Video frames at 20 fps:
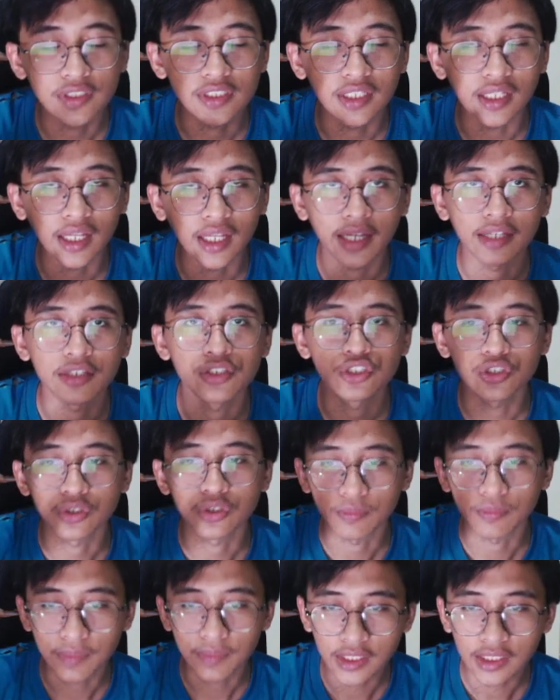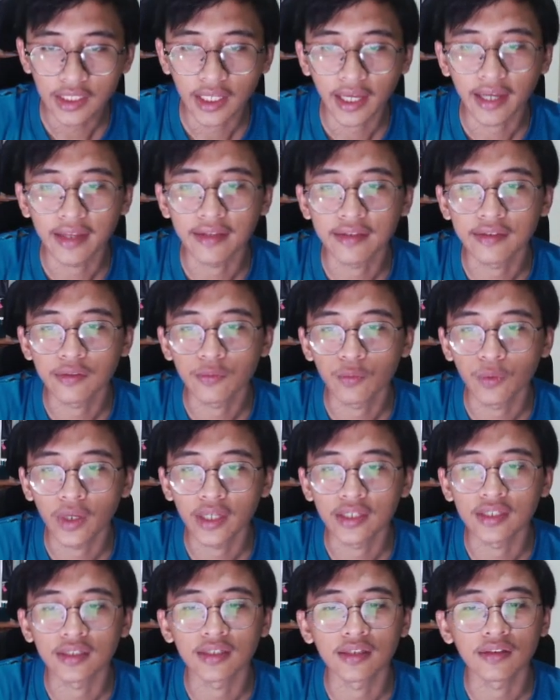line should be and where
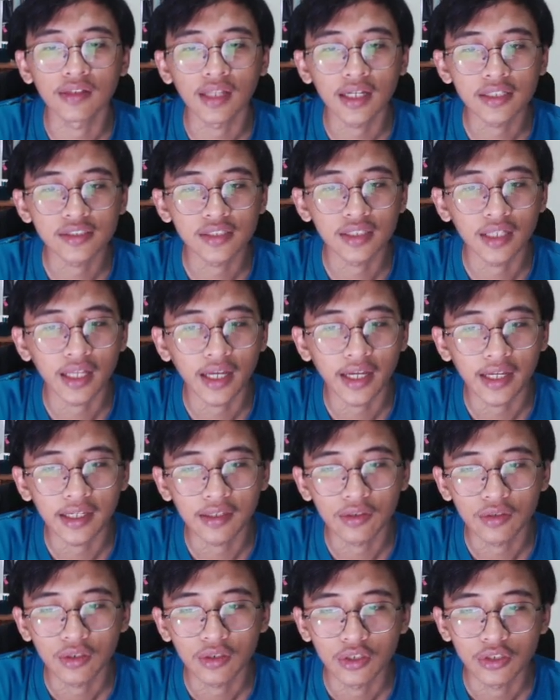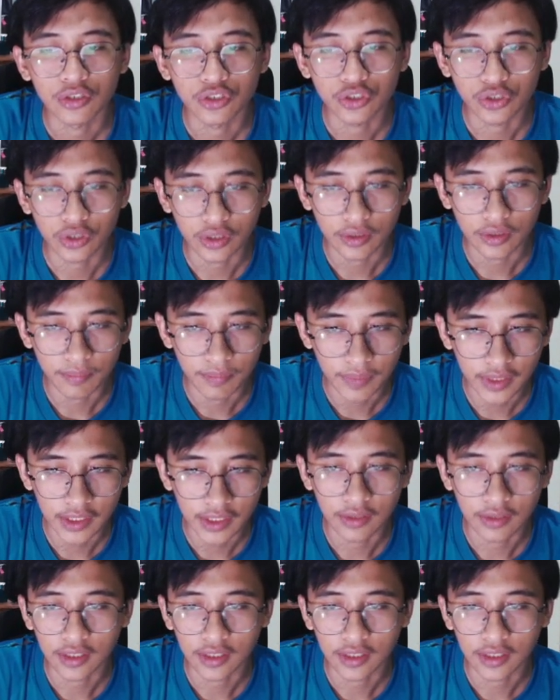the last line should be.